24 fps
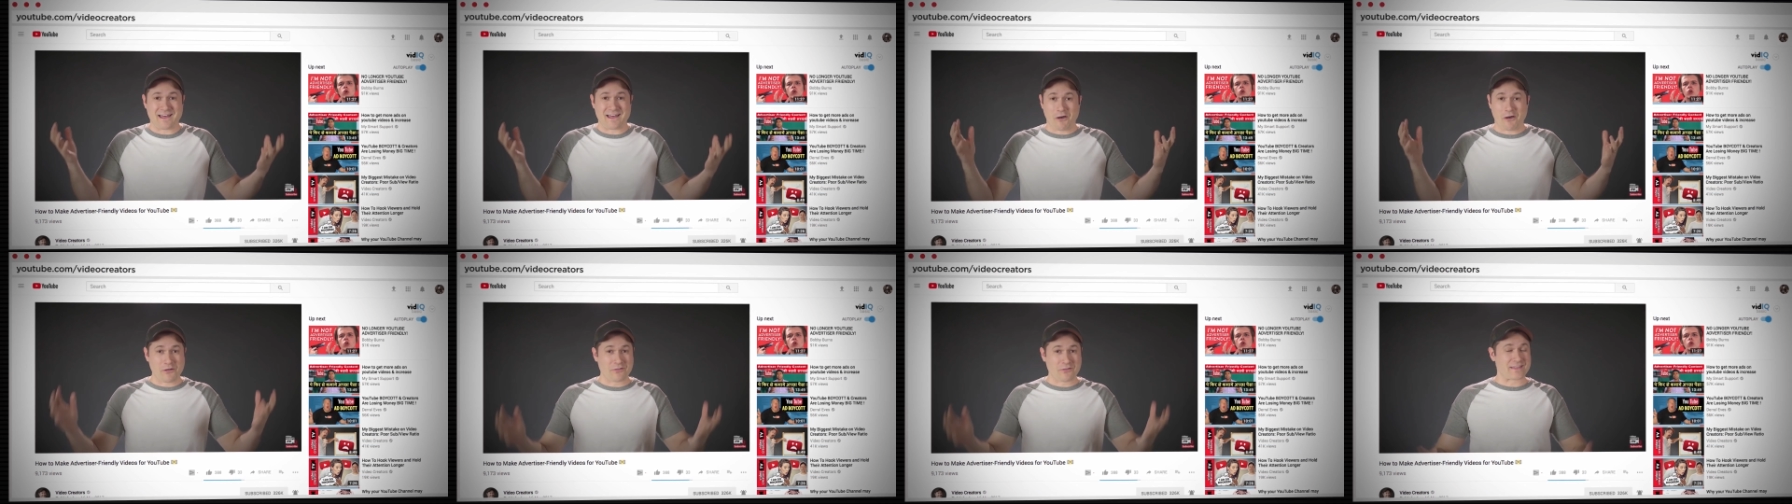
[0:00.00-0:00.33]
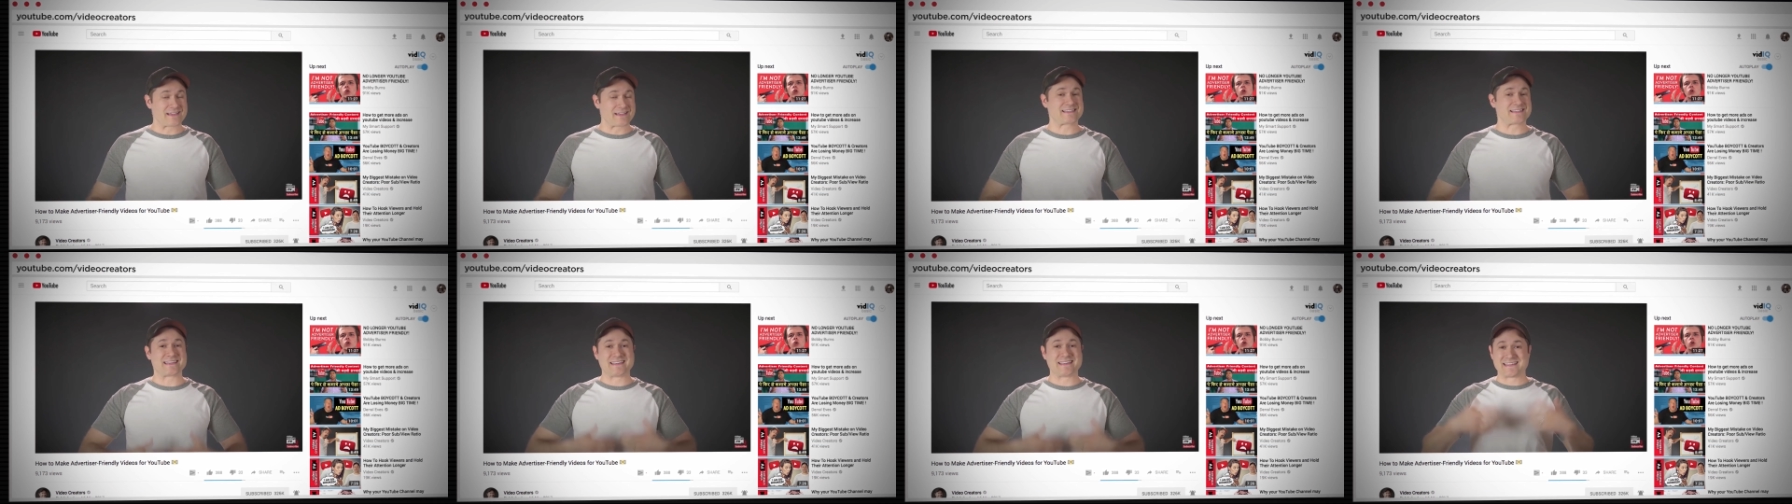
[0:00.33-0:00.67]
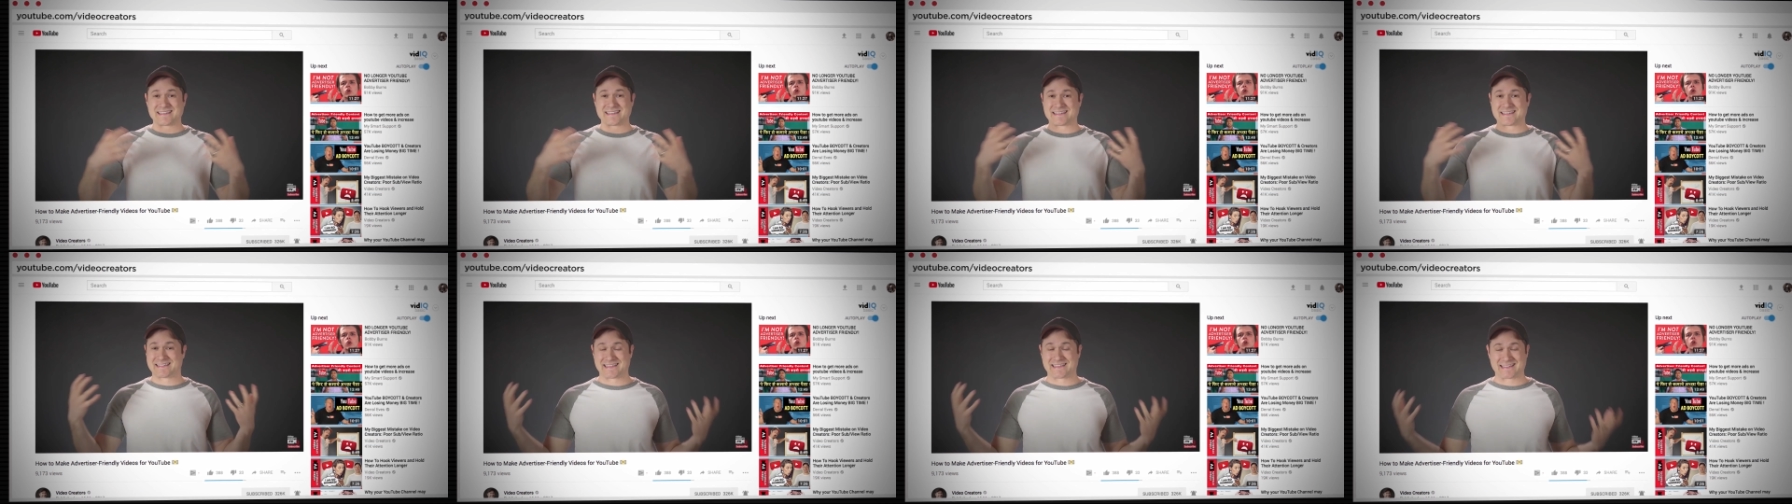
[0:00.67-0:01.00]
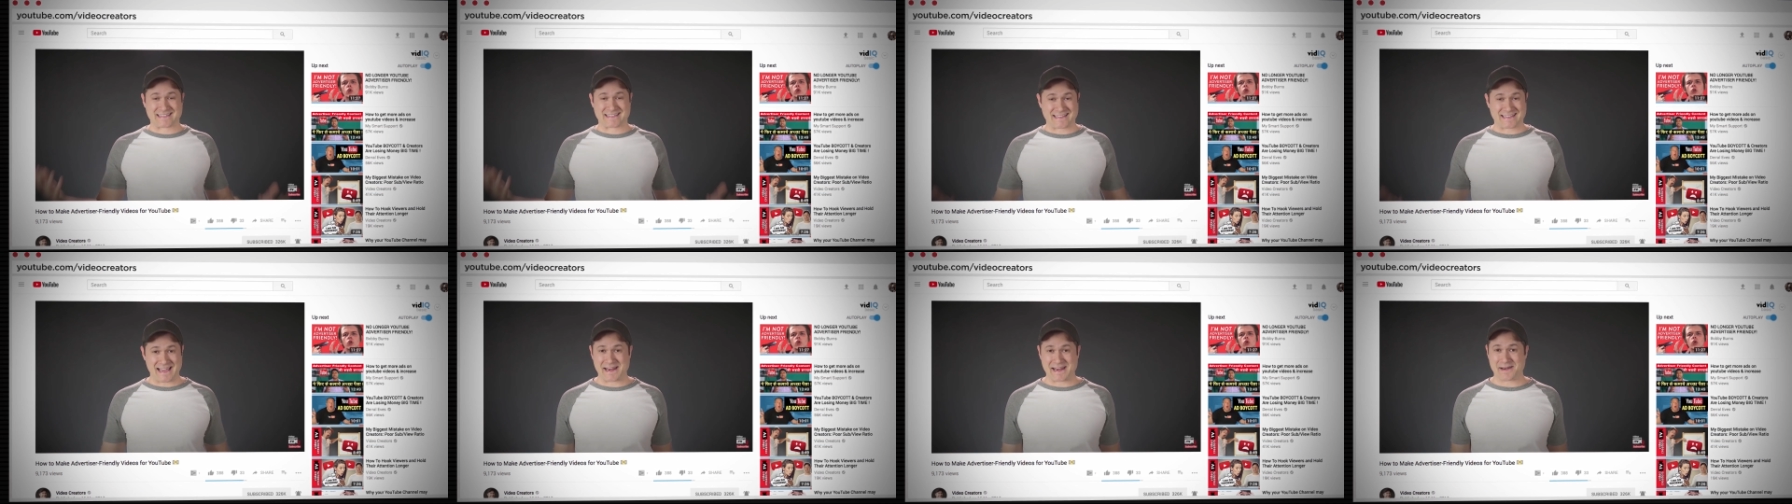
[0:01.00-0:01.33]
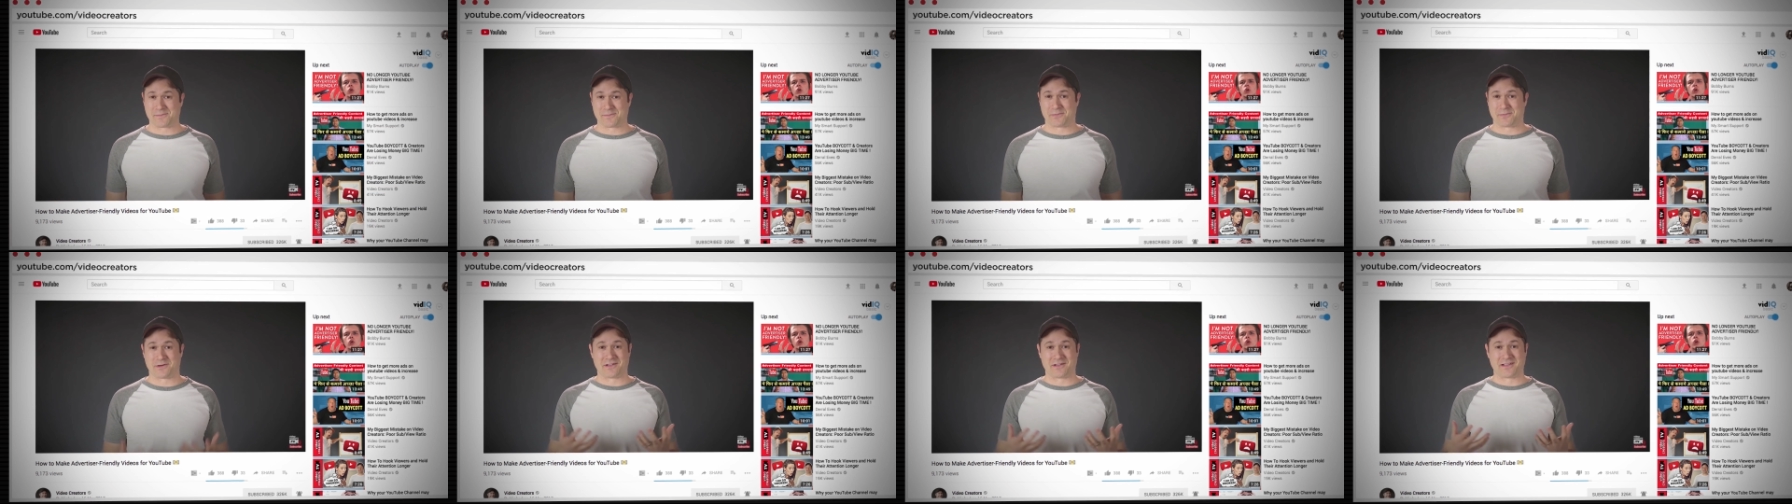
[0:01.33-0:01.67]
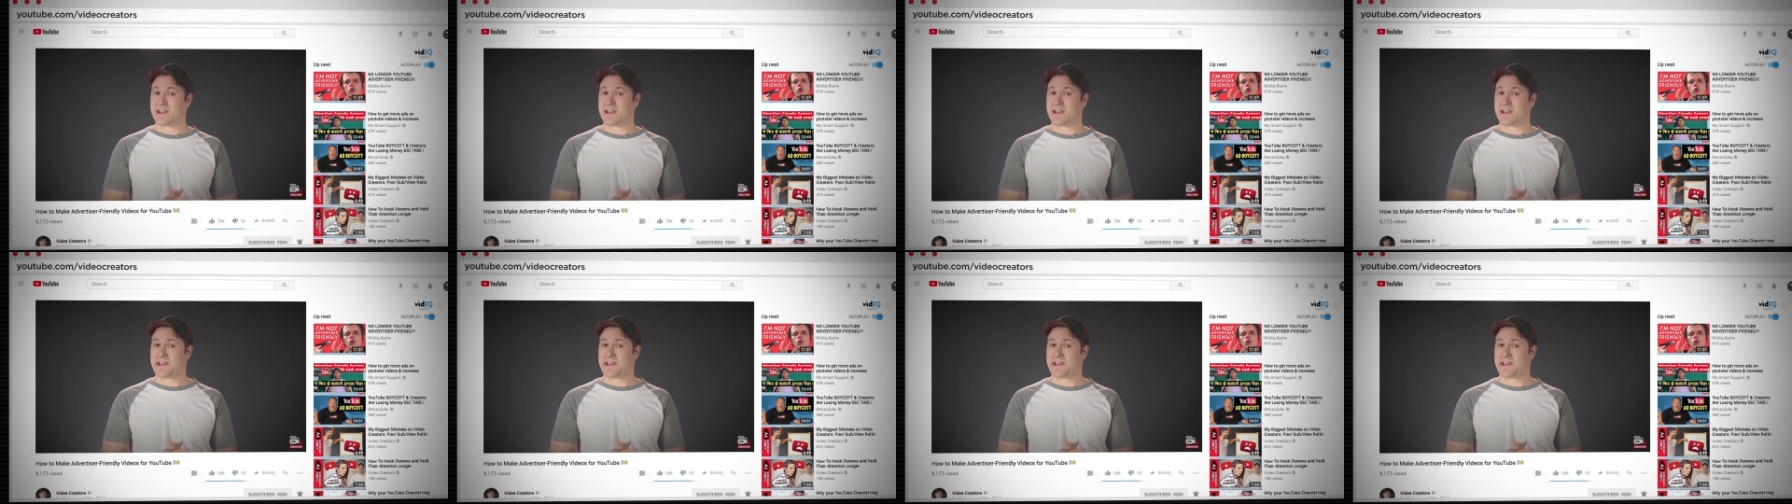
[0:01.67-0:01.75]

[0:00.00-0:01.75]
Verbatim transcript: You just just, just a little bit of